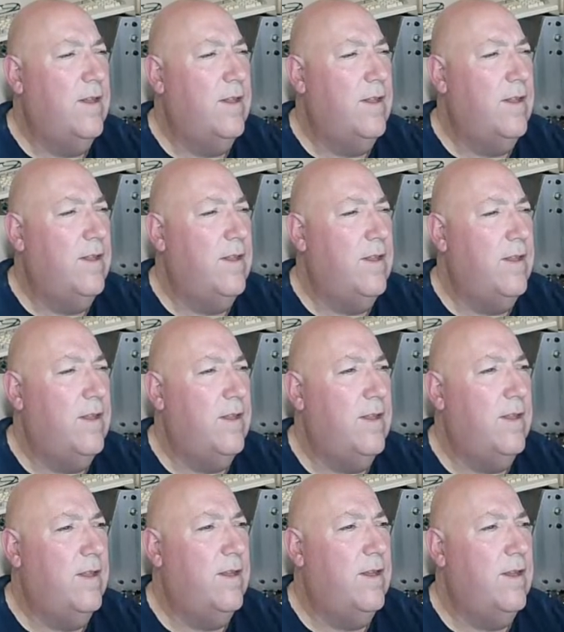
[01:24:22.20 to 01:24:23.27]
No,
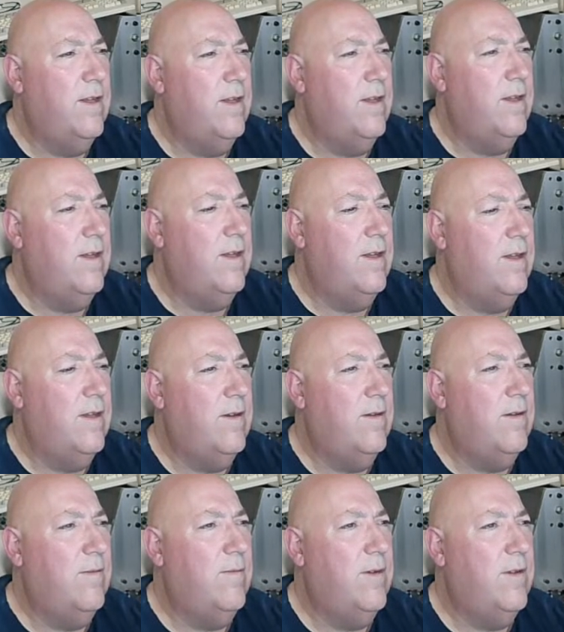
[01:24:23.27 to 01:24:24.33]

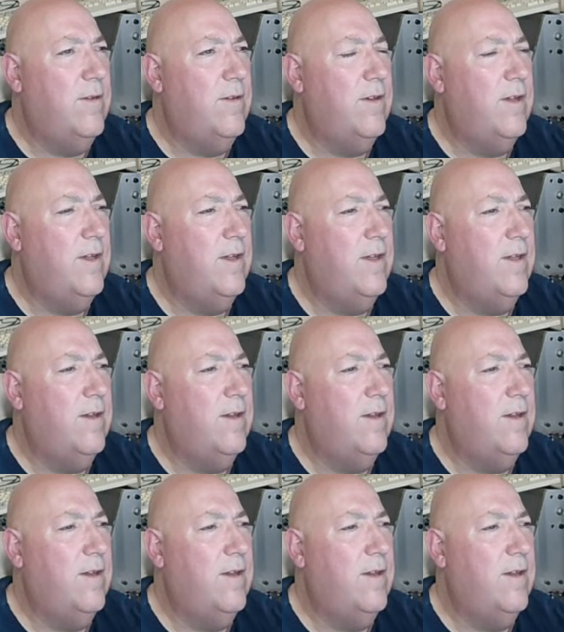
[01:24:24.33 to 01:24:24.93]
I'm not seeing it.